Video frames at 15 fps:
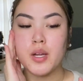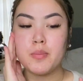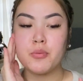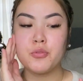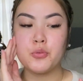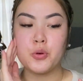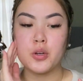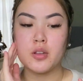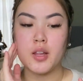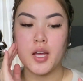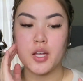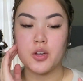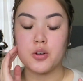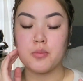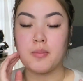right before
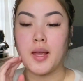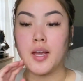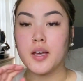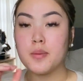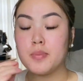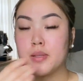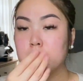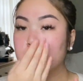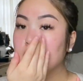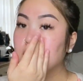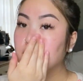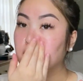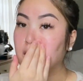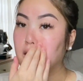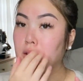like your makeup and stuff,
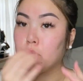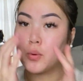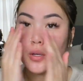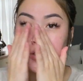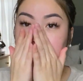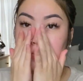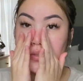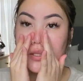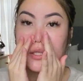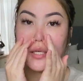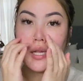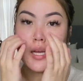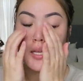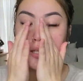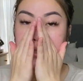it works really
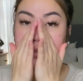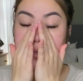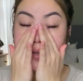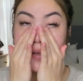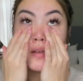nice.